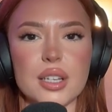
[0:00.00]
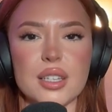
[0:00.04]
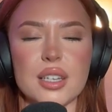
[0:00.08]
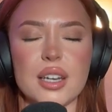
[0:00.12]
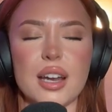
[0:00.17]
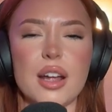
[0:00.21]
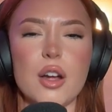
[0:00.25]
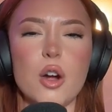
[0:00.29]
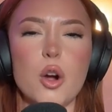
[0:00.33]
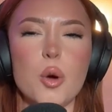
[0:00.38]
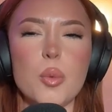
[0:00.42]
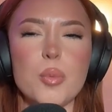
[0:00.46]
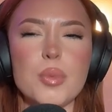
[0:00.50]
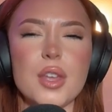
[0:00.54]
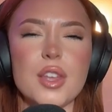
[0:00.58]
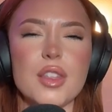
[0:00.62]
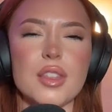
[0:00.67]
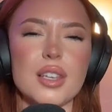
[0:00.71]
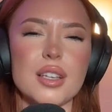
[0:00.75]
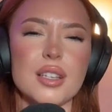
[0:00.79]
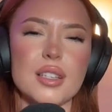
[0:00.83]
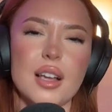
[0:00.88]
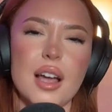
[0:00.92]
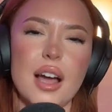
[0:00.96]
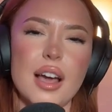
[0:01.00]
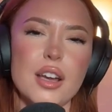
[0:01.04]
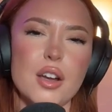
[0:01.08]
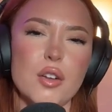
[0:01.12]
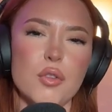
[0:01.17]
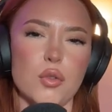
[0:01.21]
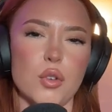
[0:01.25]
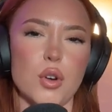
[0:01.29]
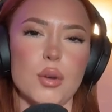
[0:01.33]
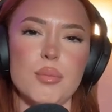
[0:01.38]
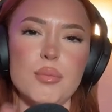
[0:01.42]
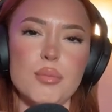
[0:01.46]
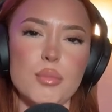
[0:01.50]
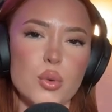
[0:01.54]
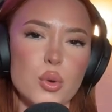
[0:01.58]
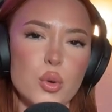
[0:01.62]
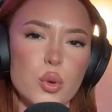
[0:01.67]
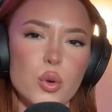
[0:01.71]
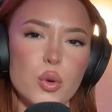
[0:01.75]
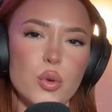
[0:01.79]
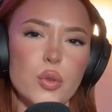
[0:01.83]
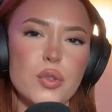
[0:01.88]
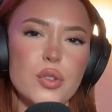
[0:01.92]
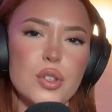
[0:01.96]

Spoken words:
And I hope that this kind of removes